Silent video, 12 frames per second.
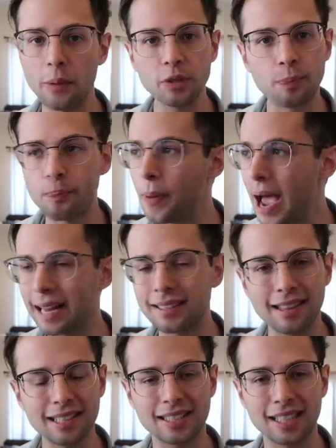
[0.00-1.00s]
I was back
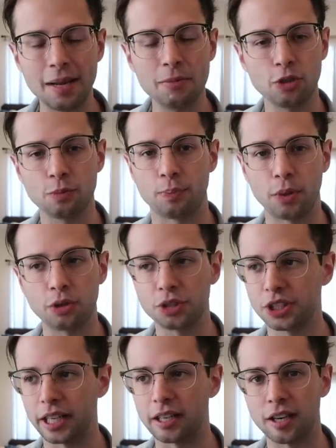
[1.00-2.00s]
to the same old
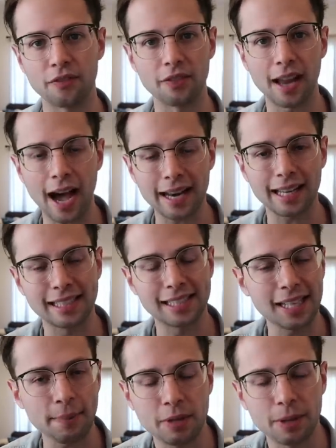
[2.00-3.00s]
bullshit of not
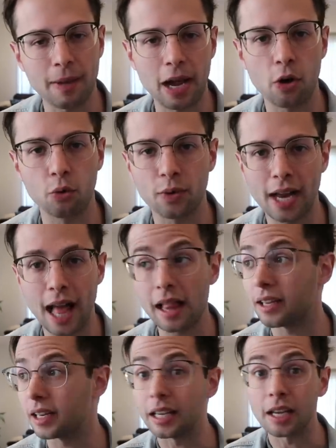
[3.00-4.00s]
accepting my own
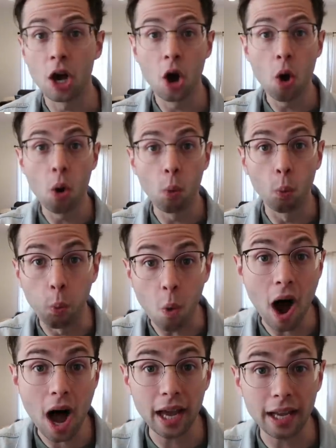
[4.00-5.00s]
reality.
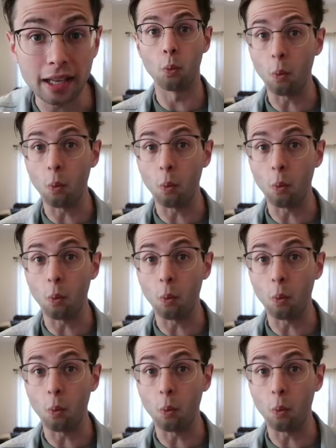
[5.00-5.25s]
Why?